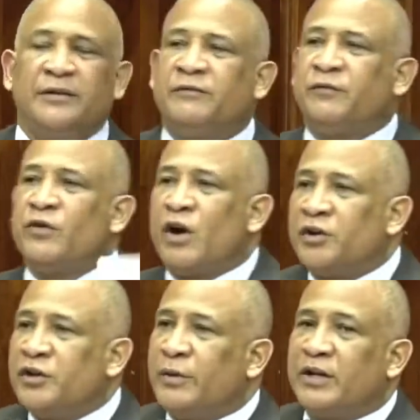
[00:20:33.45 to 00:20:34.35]
And for
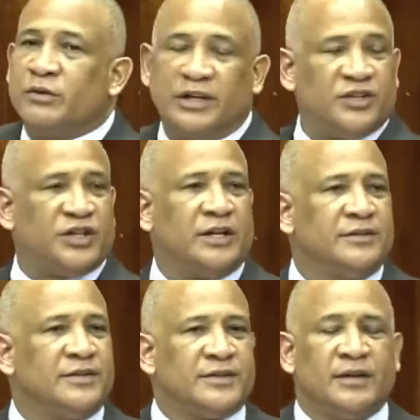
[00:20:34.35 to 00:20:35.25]
other
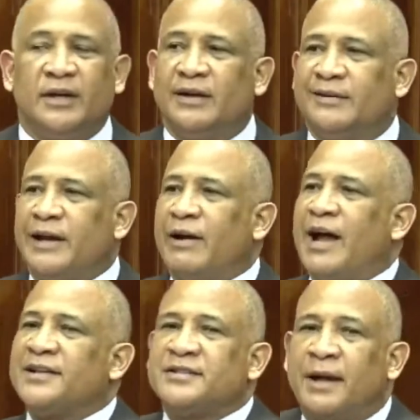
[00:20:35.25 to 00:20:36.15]
regulations, there
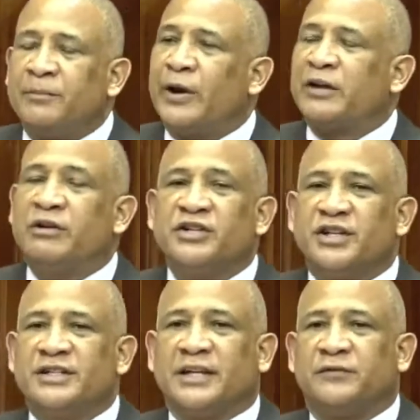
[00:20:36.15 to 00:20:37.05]
are some
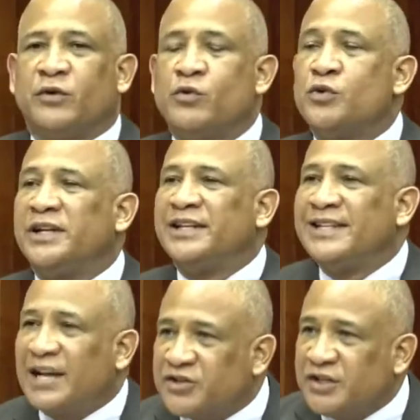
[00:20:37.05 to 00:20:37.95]
regulations that's for only
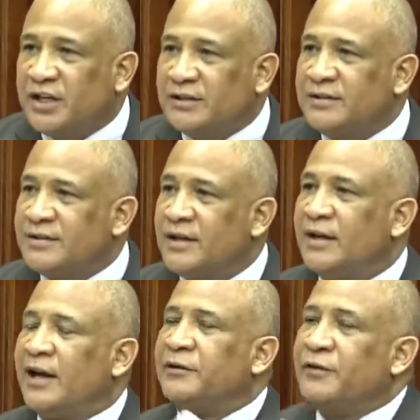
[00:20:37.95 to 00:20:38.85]
nationals
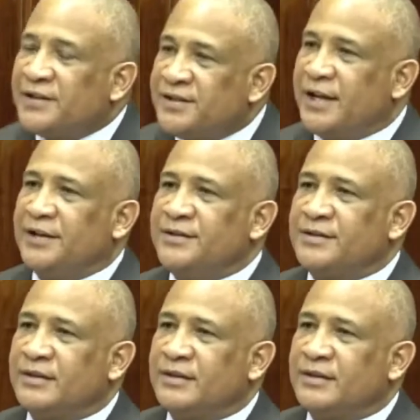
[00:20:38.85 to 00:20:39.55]
and residents,